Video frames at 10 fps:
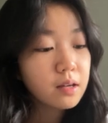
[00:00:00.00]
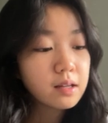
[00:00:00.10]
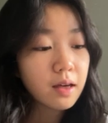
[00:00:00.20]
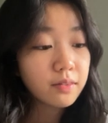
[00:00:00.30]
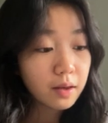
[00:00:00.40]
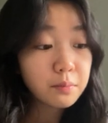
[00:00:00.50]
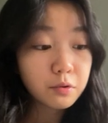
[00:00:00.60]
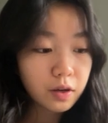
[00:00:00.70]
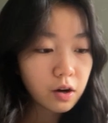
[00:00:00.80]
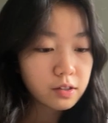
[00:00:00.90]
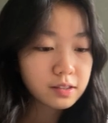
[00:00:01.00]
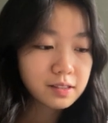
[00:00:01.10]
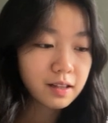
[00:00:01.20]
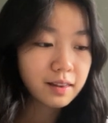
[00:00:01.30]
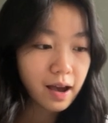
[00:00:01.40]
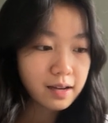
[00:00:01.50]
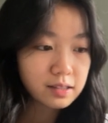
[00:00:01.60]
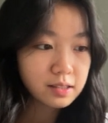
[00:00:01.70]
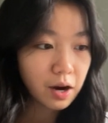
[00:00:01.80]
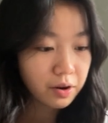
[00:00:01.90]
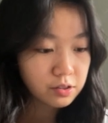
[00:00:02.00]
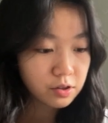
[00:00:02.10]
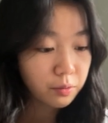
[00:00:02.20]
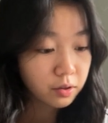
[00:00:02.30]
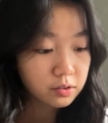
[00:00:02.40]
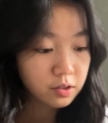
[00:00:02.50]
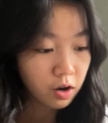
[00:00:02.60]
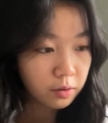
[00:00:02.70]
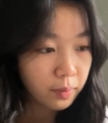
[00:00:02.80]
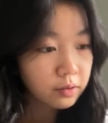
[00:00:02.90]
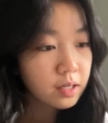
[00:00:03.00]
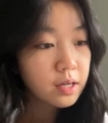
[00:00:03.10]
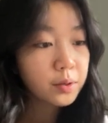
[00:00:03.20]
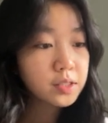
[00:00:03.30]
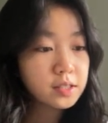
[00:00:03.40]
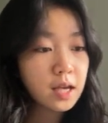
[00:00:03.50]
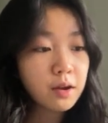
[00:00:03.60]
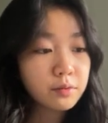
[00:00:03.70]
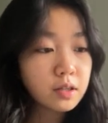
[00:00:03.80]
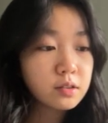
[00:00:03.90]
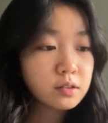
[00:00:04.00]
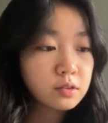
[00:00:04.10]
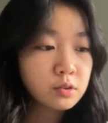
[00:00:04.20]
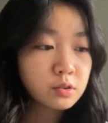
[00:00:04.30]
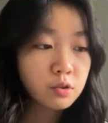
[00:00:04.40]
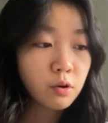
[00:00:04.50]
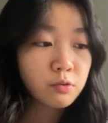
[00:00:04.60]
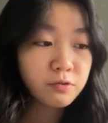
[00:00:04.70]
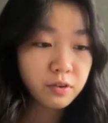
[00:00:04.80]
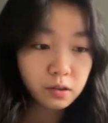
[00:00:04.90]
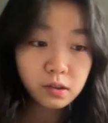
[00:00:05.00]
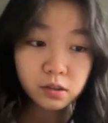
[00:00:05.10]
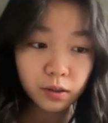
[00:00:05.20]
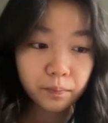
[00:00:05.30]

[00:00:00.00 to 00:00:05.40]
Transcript: And then moving on is the last director I want to talk about, which is Henry Schofield.